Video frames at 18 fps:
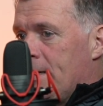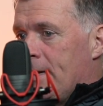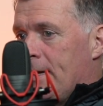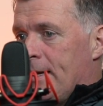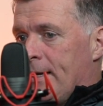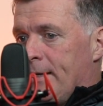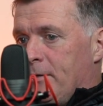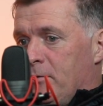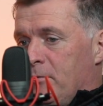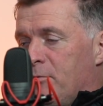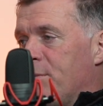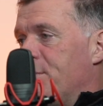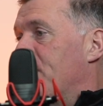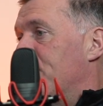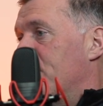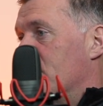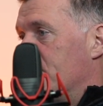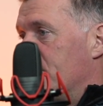and you'd
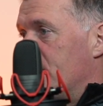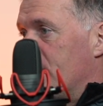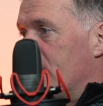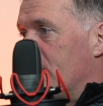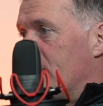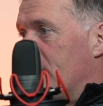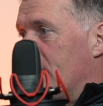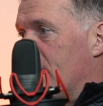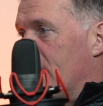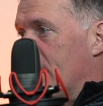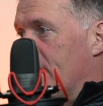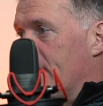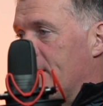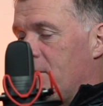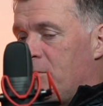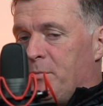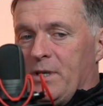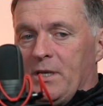remember them,
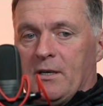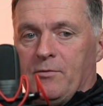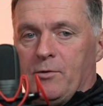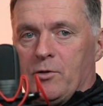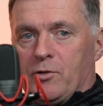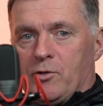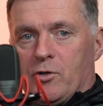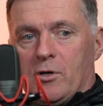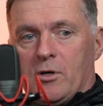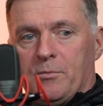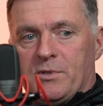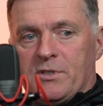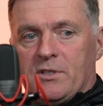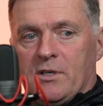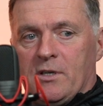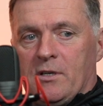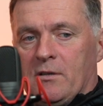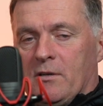and you'd be given your jobs
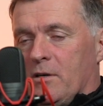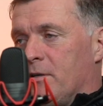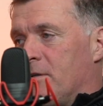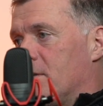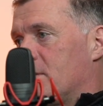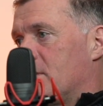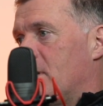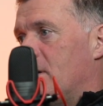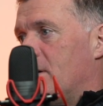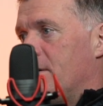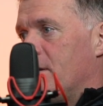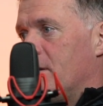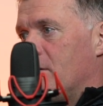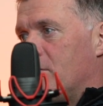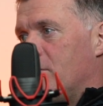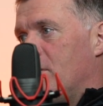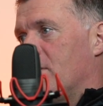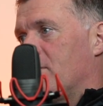then on the Saturday,
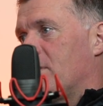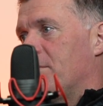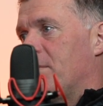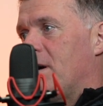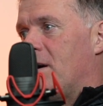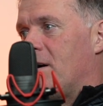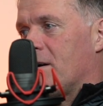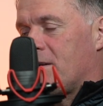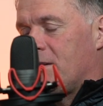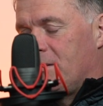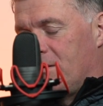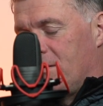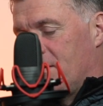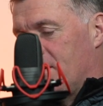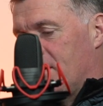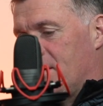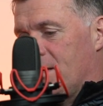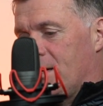who you have to mark and
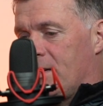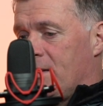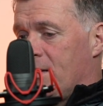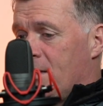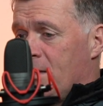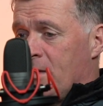that.